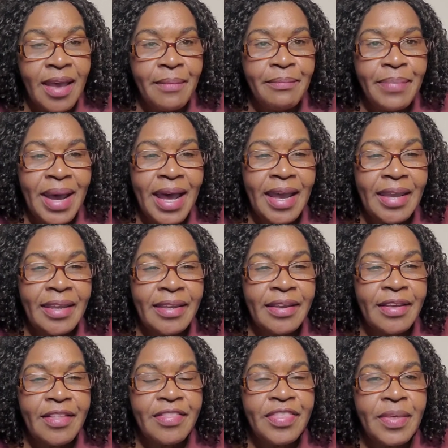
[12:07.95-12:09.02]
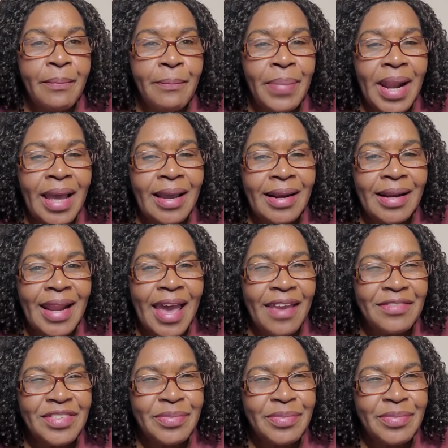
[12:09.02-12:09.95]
by the Black Lives